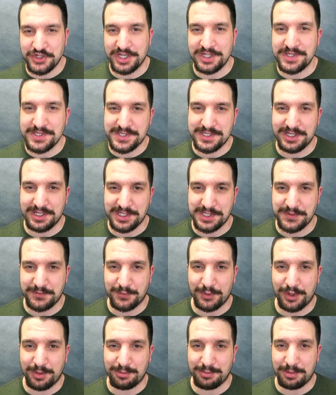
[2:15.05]
insults
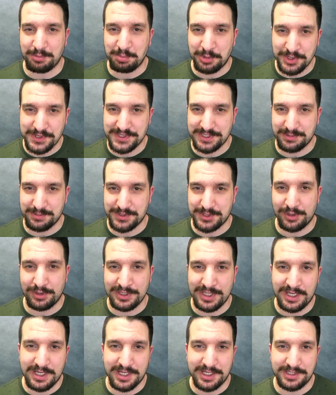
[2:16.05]
from Muslims
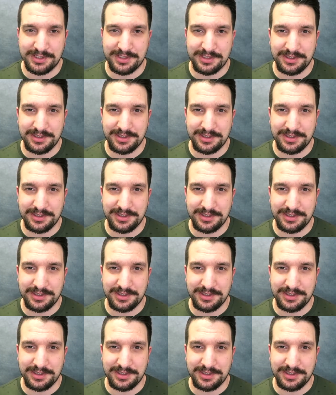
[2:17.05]
online.